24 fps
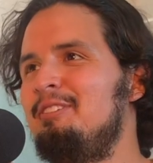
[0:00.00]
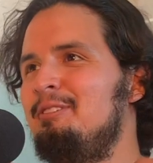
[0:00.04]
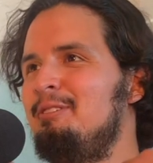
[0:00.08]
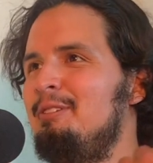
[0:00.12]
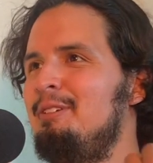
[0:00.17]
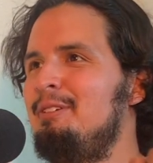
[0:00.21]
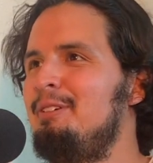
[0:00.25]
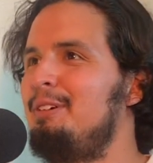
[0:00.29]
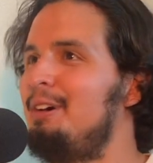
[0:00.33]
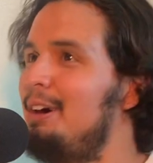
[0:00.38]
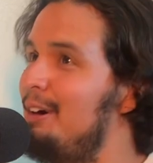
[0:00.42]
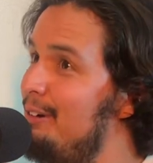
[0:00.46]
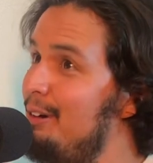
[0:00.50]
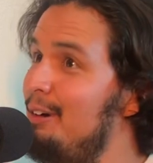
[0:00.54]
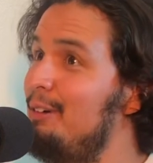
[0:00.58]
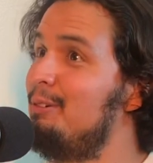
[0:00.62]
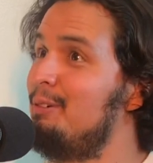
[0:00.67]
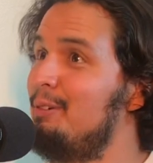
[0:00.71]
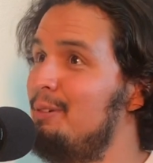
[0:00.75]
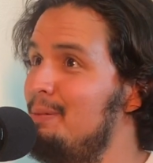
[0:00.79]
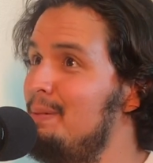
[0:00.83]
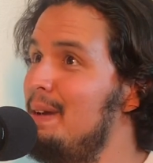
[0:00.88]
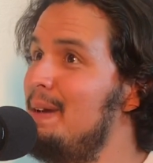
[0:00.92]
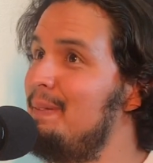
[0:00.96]
I'll
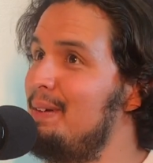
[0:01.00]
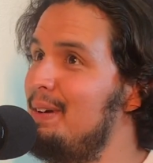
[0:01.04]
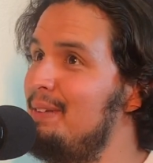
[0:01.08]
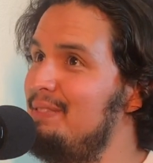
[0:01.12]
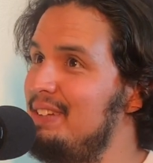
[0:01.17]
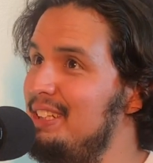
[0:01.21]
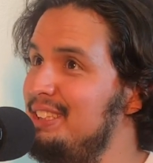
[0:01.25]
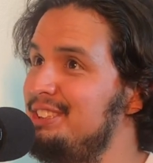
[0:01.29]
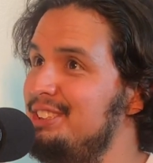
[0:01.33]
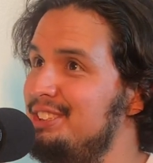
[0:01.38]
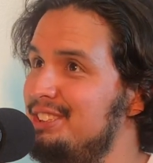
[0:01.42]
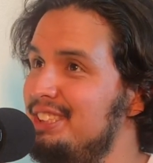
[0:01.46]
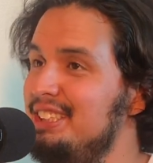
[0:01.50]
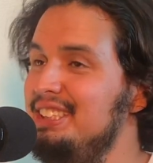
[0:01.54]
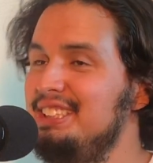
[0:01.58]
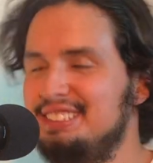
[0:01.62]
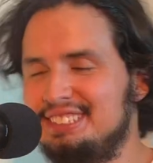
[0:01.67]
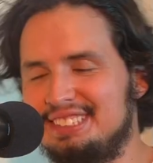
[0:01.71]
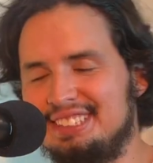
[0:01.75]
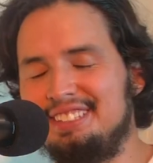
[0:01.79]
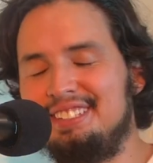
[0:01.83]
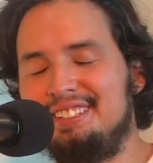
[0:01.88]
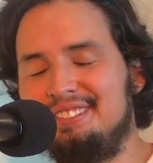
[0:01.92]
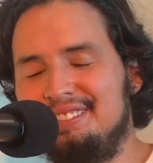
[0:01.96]
remember eventually,
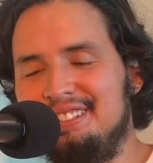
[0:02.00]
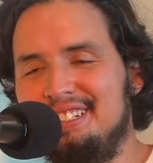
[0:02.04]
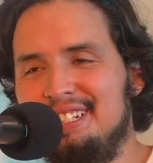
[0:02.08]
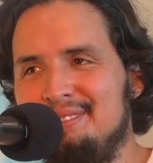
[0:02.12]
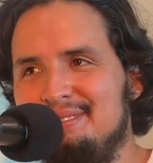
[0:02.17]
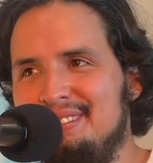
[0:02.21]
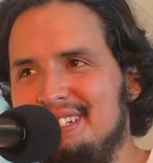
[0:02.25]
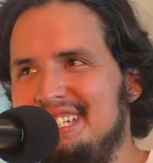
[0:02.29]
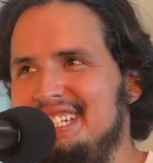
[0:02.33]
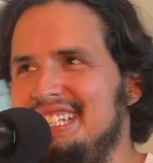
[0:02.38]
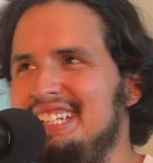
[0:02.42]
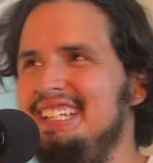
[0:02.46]
so don't worry about it.